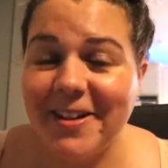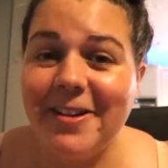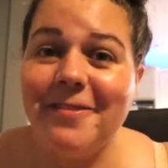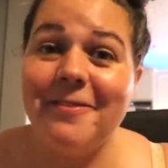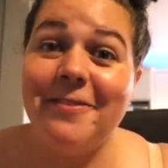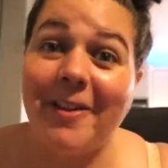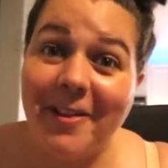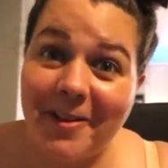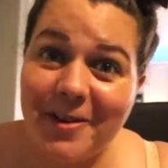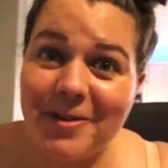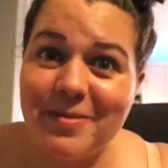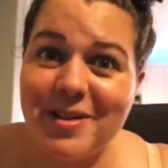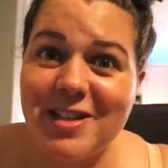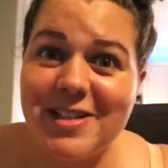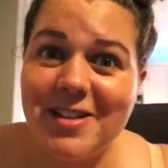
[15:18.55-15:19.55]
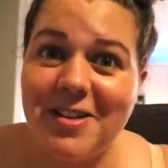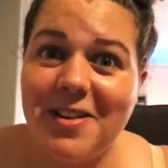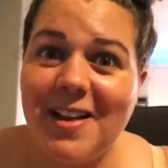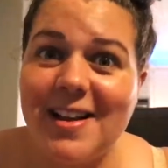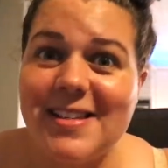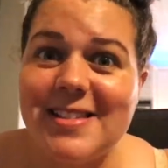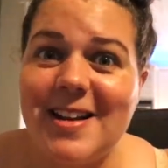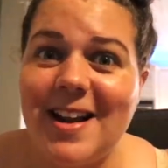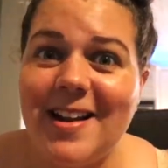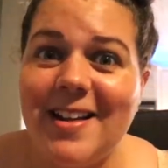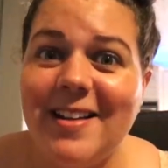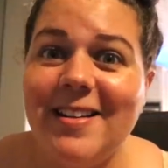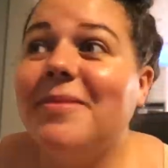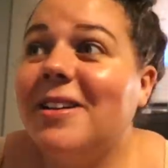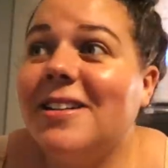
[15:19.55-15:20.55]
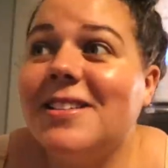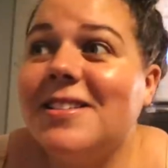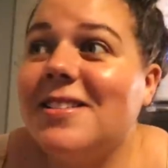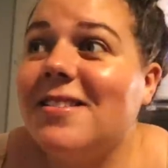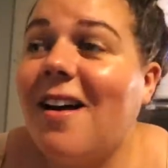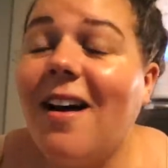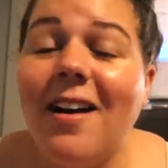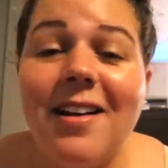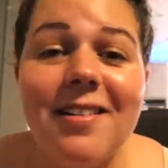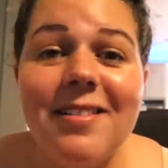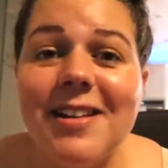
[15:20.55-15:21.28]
It felt like a big deal last night, but it's not.